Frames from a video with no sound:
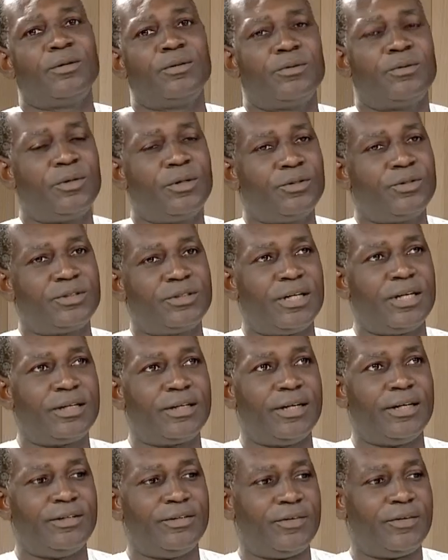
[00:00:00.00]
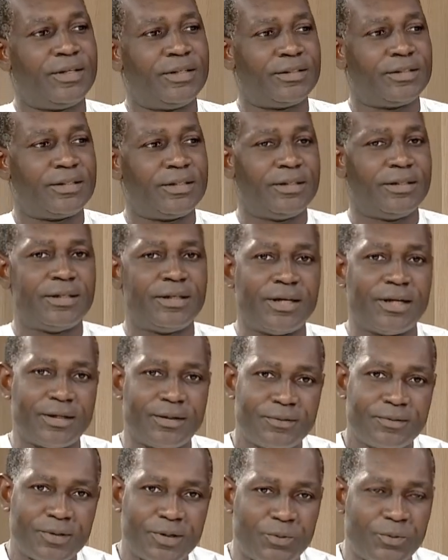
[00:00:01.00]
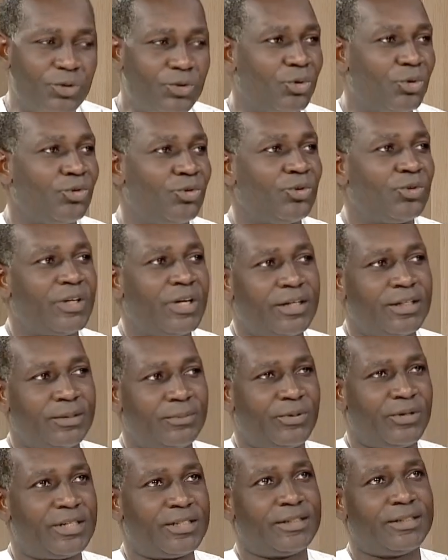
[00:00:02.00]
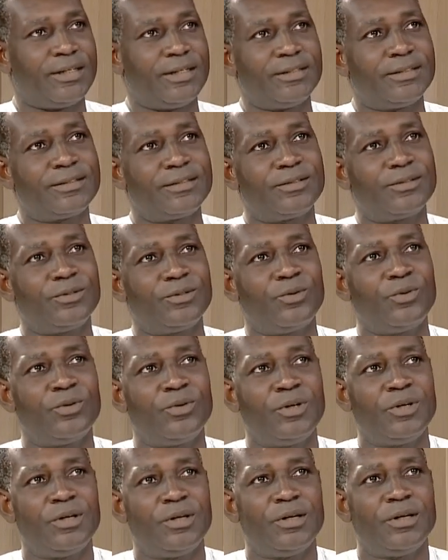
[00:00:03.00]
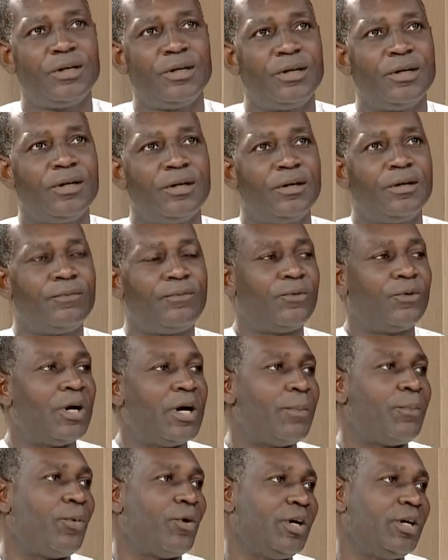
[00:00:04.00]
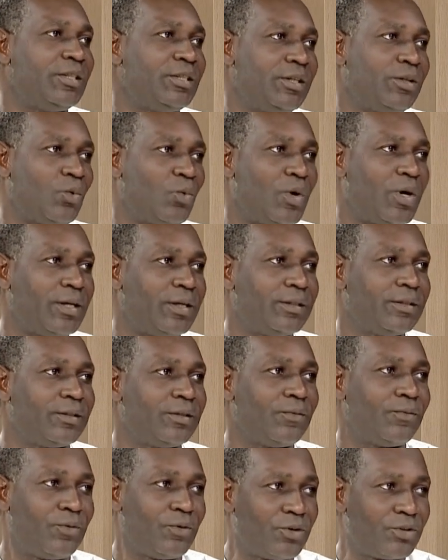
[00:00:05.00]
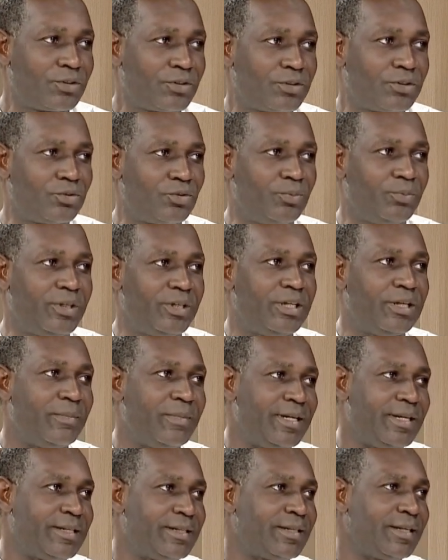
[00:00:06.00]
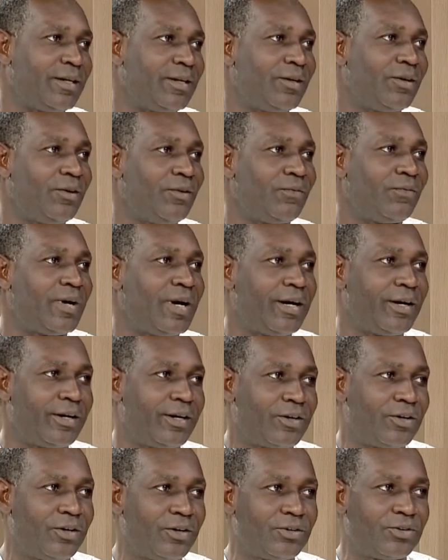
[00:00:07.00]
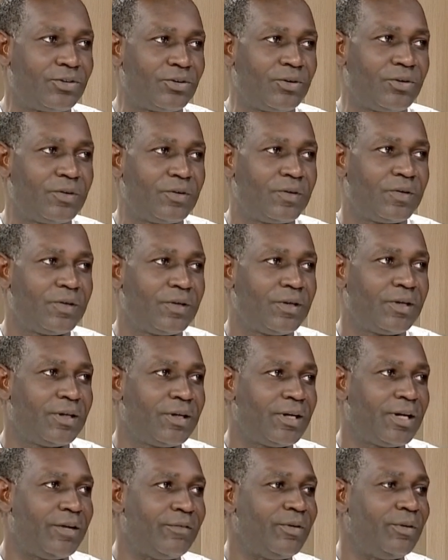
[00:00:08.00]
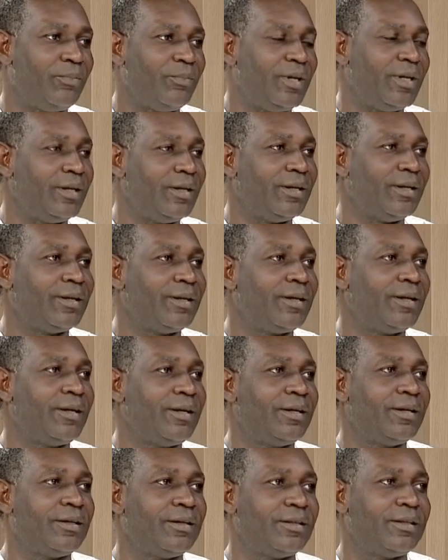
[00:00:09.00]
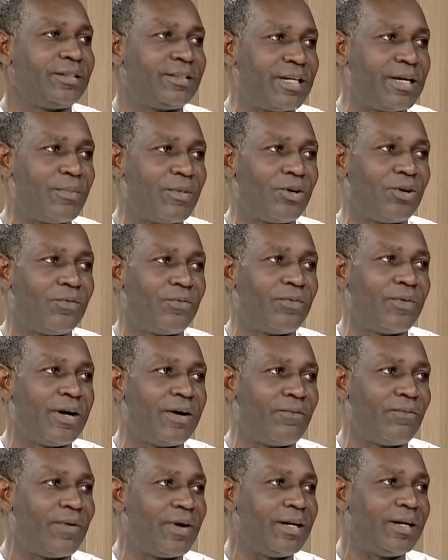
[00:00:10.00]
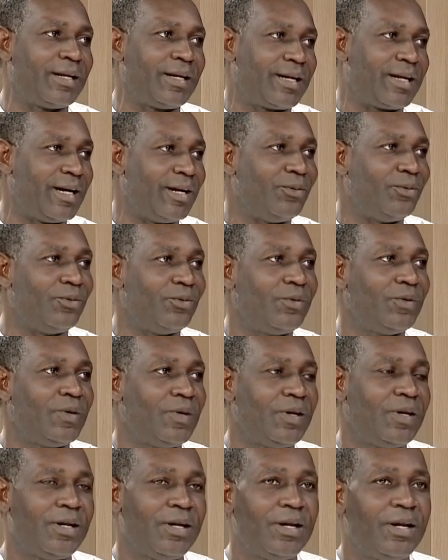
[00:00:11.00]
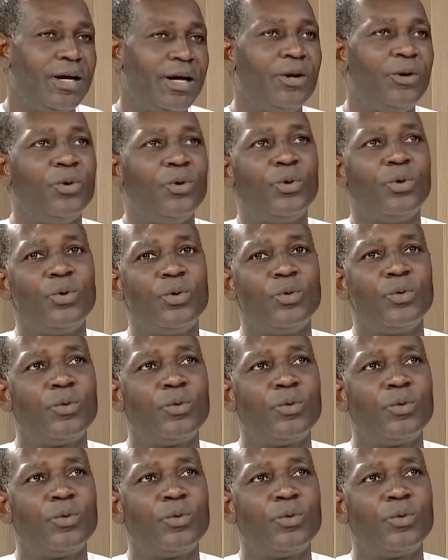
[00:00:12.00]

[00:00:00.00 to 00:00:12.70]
want to thank Nigerians and want to also thank the president for appointing one of us to be the Minister of Agriculture. Having been the chairman of CAFAN in Kano, I know